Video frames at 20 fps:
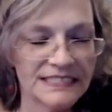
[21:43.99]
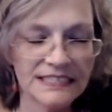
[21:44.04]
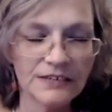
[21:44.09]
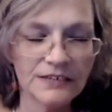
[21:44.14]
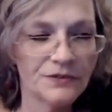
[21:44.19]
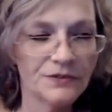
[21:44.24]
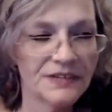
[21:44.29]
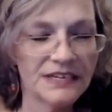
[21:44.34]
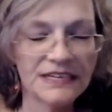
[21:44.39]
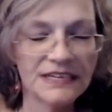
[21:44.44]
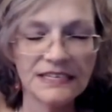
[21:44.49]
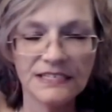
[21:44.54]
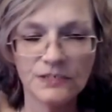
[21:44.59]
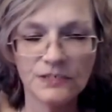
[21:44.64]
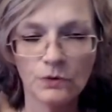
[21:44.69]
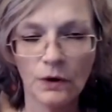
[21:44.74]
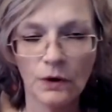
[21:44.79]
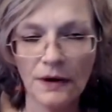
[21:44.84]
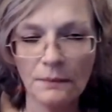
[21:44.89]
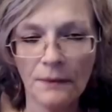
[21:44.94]
I don't think he's
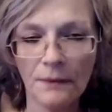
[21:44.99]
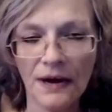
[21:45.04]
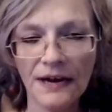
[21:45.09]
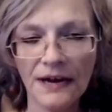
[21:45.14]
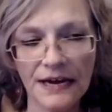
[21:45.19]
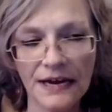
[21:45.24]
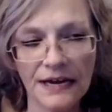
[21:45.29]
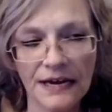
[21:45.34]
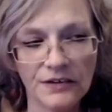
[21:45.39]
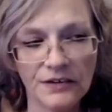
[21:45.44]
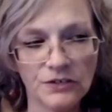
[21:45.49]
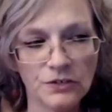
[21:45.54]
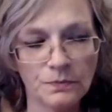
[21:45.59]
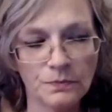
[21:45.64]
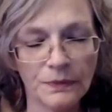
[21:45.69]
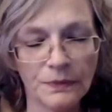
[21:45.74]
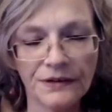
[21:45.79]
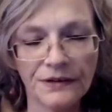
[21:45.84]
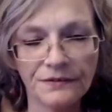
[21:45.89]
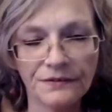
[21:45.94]
quite my age,
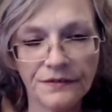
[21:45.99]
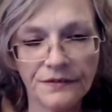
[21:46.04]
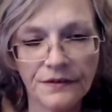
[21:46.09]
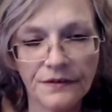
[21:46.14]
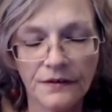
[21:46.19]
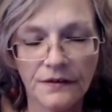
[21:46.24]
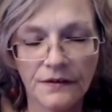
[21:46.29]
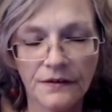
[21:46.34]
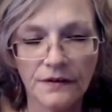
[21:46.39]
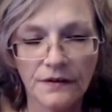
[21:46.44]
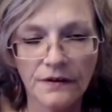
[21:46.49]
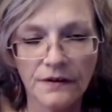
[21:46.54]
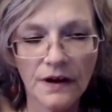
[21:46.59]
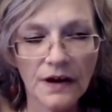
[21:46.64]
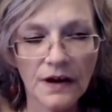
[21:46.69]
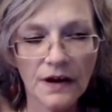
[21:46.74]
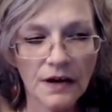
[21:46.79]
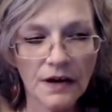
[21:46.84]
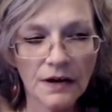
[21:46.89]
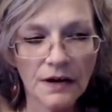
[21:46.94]
but,
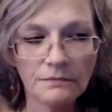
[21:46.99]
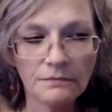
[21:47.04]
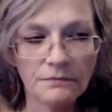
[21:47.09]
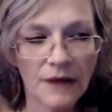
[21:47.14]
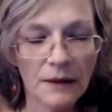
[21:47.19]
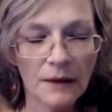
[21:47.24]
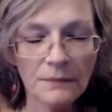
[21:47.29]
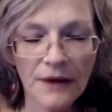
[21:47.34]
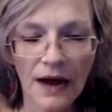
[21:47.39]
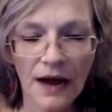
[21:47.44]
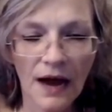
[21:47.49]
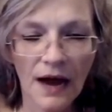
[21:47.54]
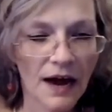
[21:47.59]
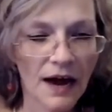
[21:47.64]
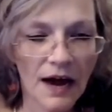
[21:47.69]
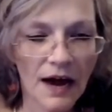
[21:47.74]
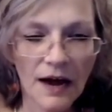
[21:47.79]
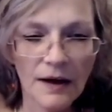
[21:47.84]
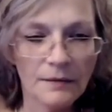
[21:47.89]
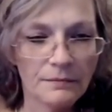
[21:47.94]
um, I'm not,
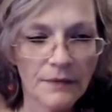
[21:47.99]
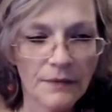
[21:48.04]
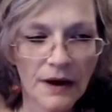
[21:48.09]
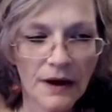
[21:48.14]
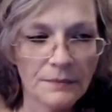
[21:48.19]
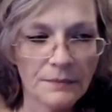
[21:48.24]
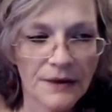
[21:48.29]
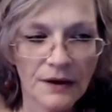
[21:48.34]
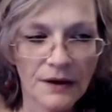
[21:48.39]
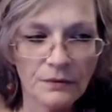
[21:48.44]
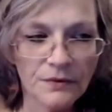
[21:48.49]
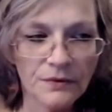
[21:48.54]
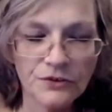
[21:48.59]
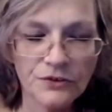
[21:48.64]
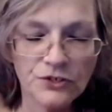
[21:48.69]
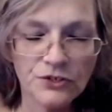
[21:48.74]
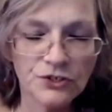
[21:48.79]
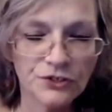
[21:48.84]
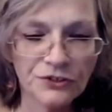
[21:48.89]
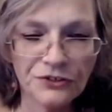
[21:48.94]
I, I'm, I'm not real
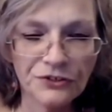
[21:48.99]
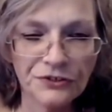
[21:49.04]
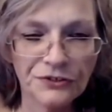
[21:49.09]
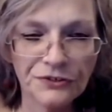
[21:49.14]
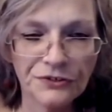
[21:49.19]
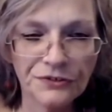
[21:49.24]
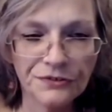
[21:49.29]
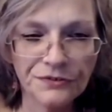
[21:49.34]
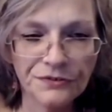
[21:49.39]
sure.